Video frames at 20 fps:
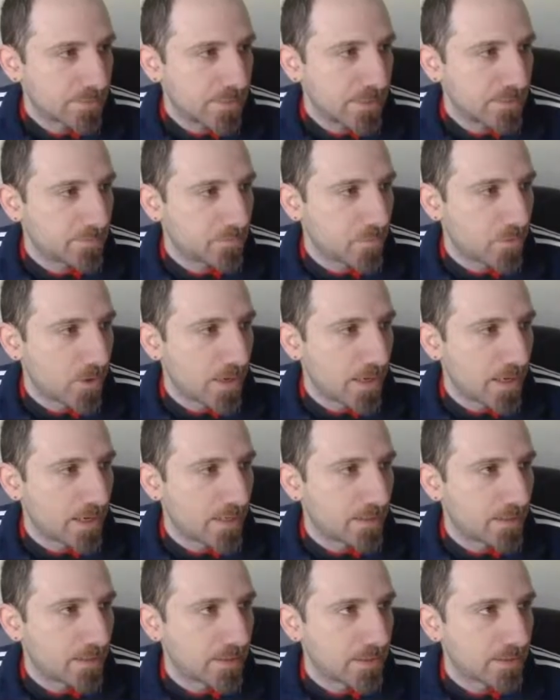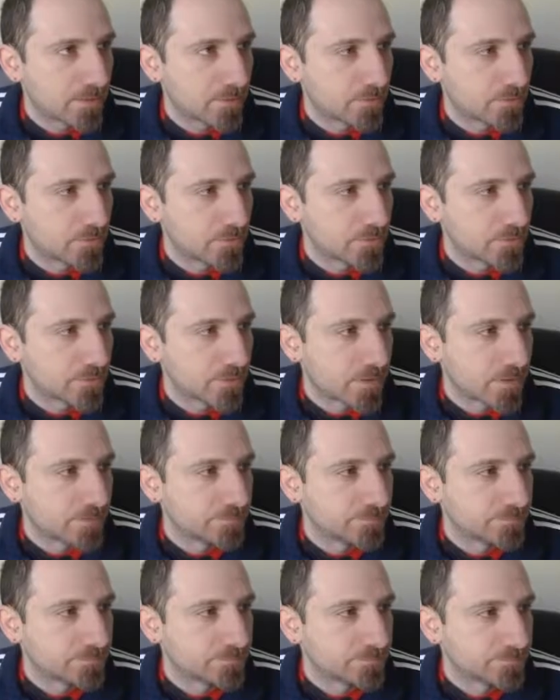why I use
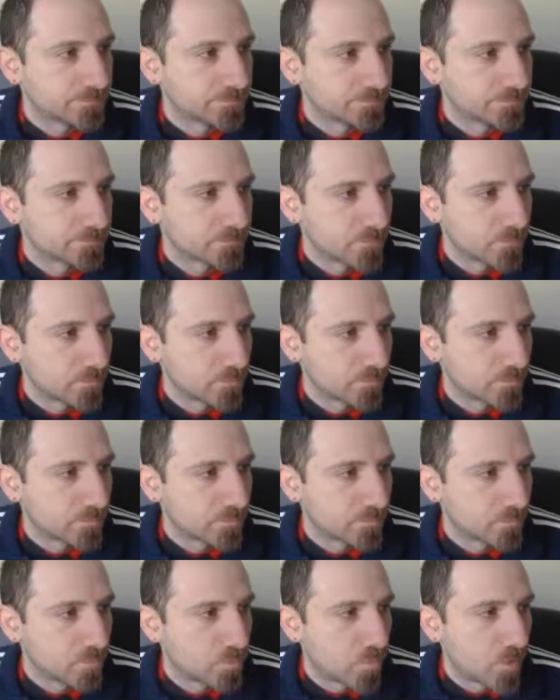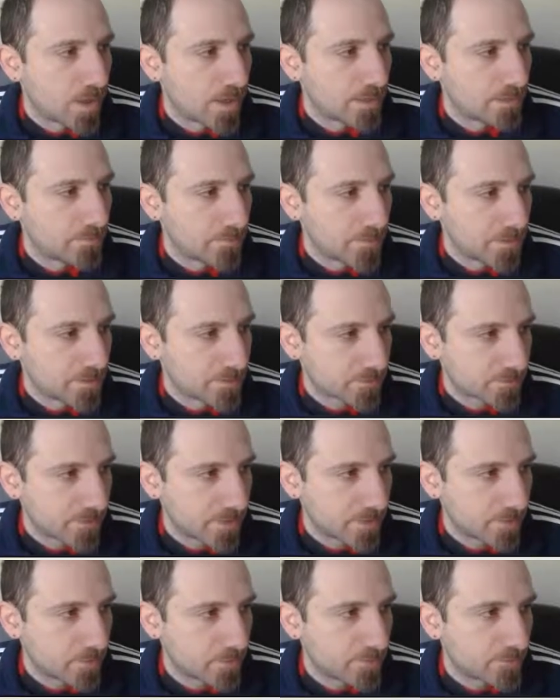why the
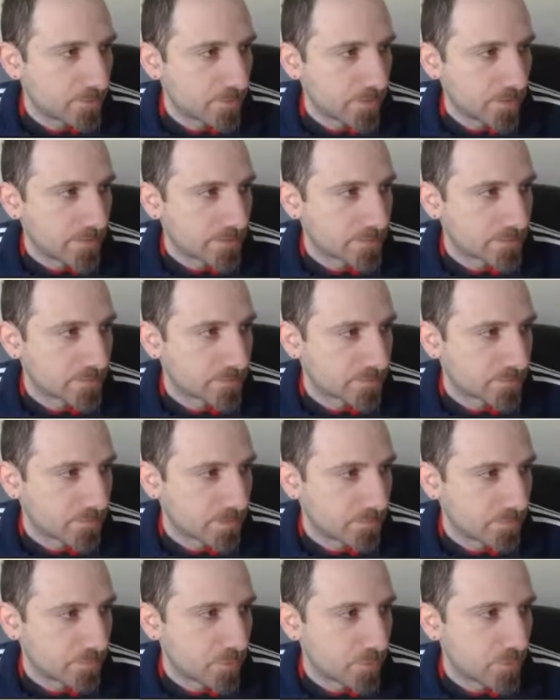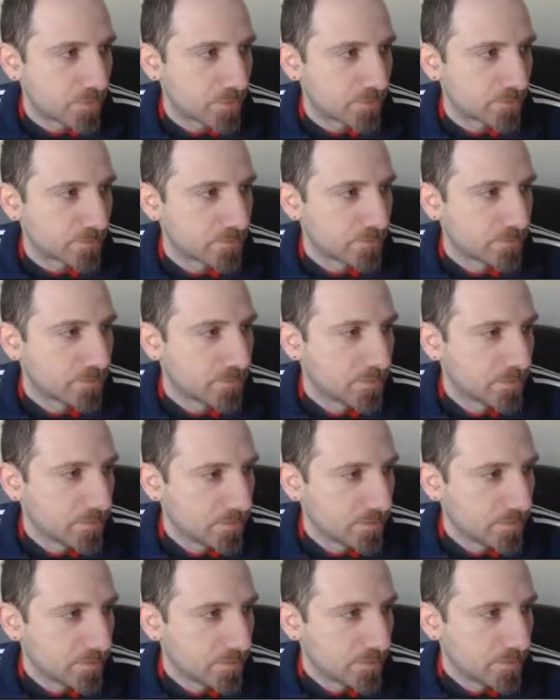mid-screen combo is important.
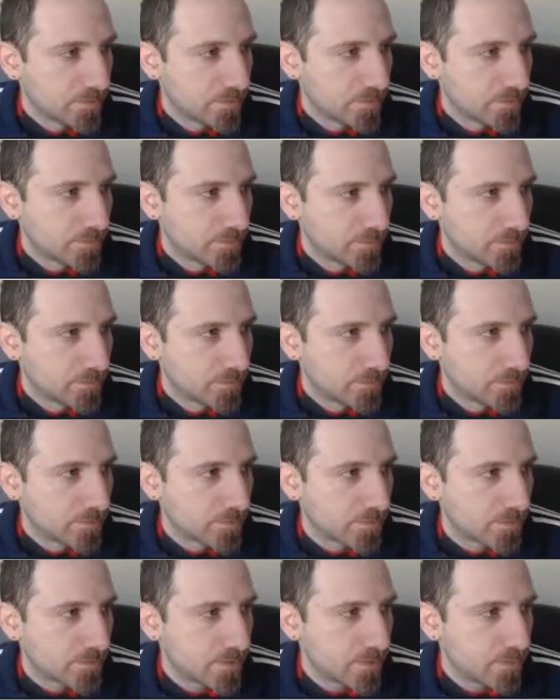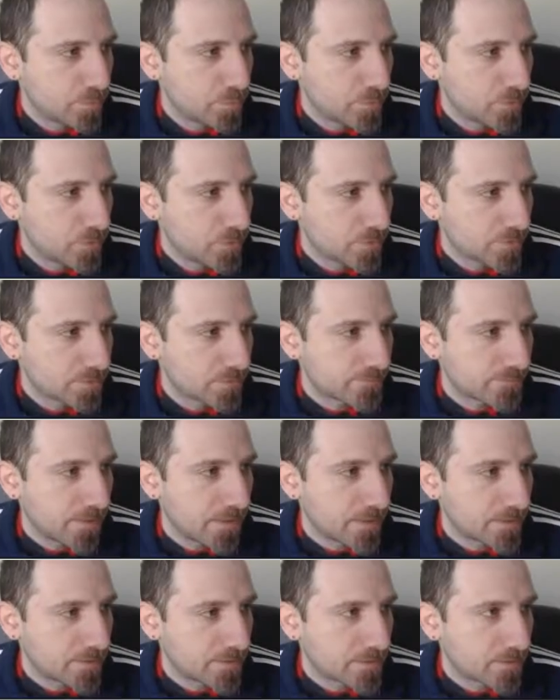So the importance of
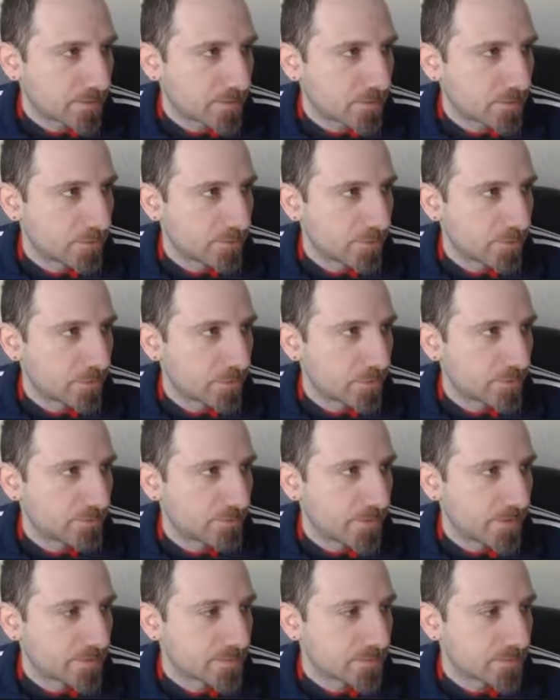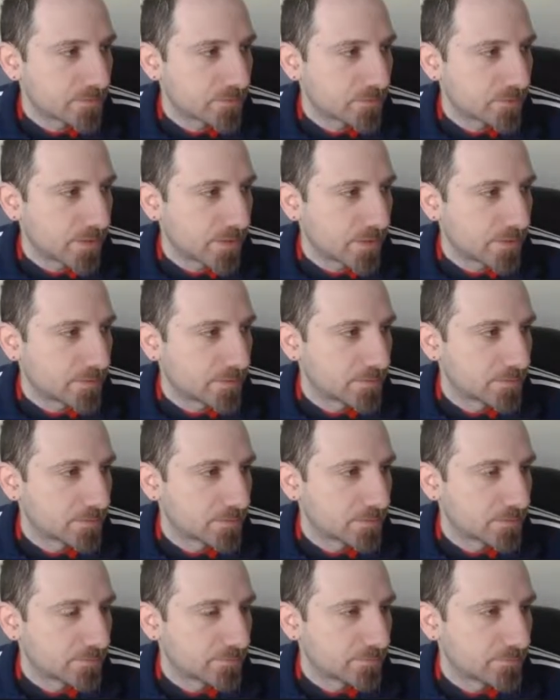ending a combo with V skill is
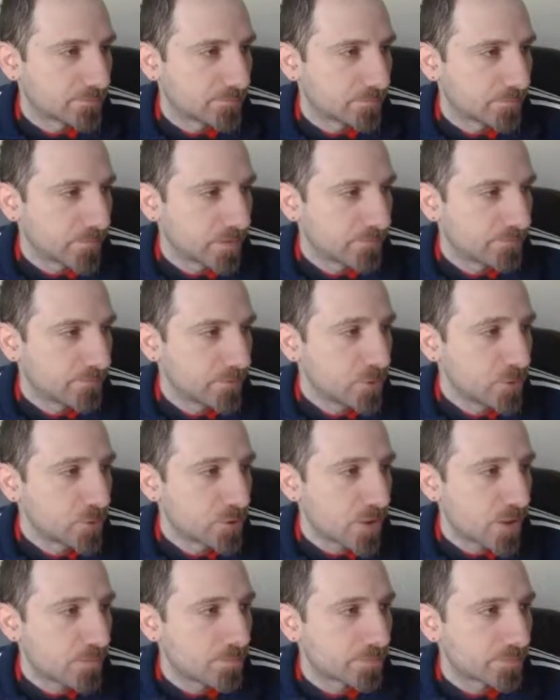if you jump